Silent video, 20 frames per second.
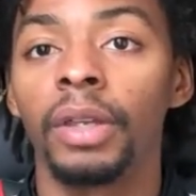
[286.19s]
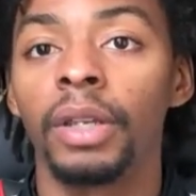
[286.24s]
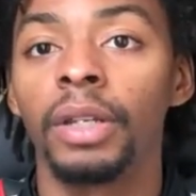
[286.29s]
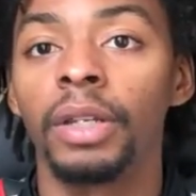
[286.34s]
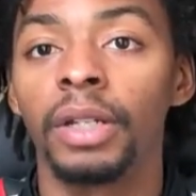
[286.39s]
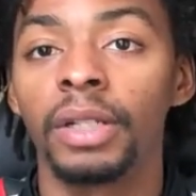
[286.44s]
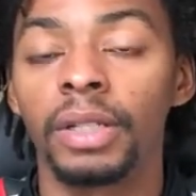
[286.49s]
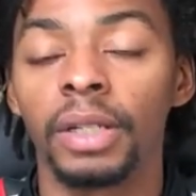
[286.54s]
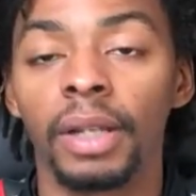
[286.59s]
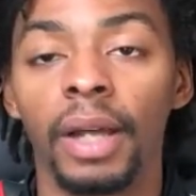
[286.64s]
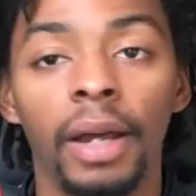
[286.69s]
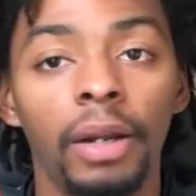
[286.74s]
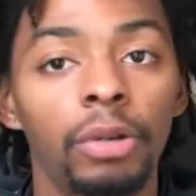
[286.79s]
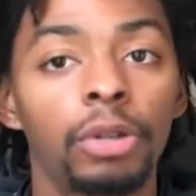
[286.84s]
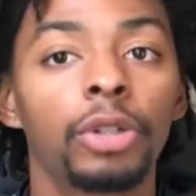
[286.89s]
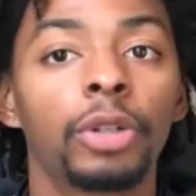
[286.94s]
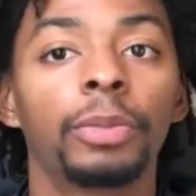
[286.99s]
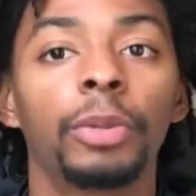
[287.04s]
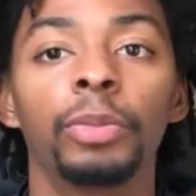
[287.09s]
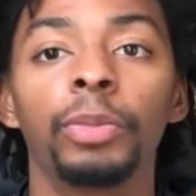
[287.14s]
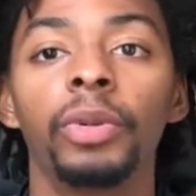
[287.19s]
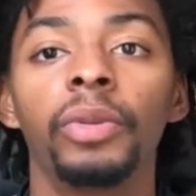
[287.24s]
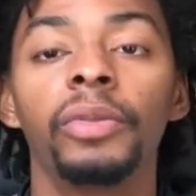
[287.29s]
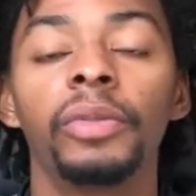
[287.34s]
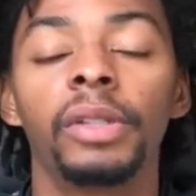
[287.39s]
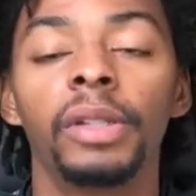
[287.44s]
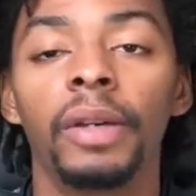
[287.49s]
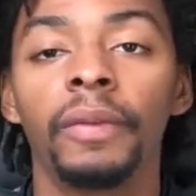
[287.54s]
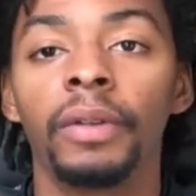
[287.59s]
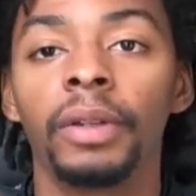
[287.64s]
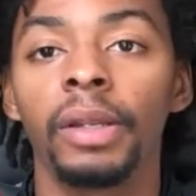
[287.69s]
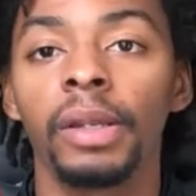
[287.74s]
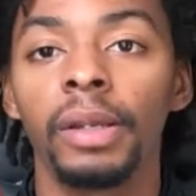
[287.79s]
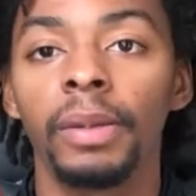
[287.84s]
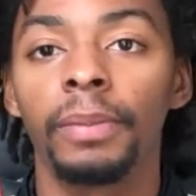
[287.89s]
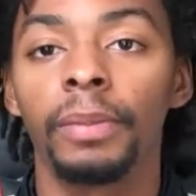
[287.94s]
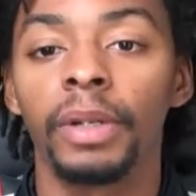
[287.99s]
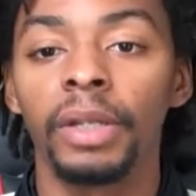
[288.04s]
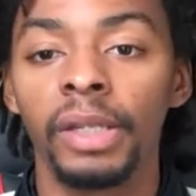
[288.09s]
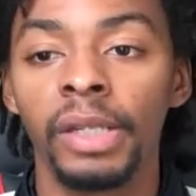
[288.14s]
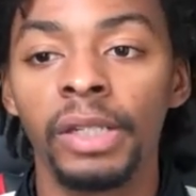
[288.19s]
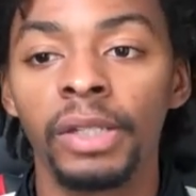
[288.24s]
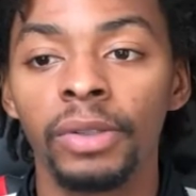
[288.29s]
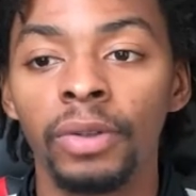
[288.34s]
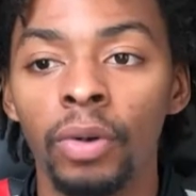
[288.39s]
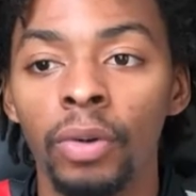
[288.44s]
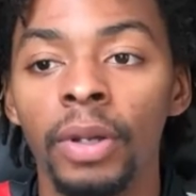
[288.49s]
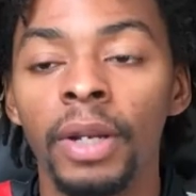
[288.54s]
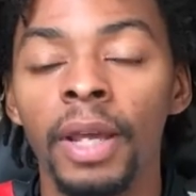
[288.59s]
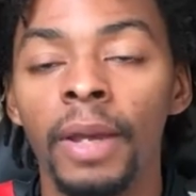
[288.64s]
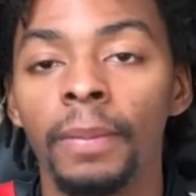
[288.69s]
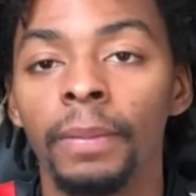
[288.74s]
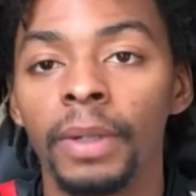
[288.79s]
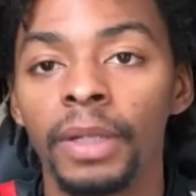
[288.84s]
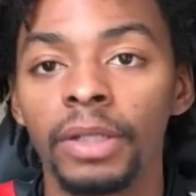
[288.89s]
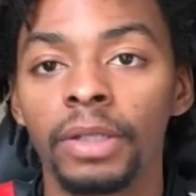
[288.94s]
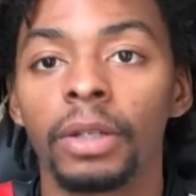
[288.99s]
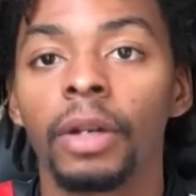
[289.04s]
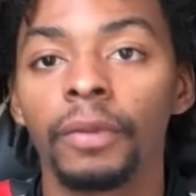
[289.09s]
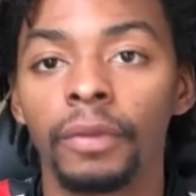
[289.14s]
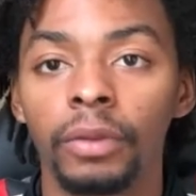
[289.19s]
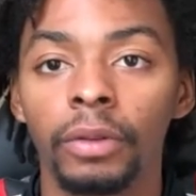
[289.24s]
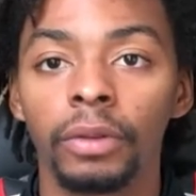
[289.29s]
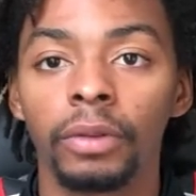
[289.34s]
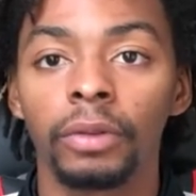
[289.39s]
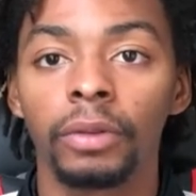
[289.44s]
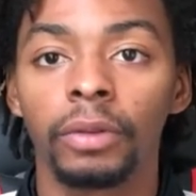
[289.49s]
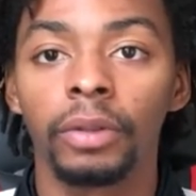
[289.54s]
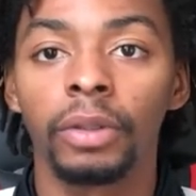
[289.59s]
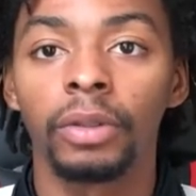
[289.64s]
he does a lot of dribble moves and everything, but he's doing that based off of,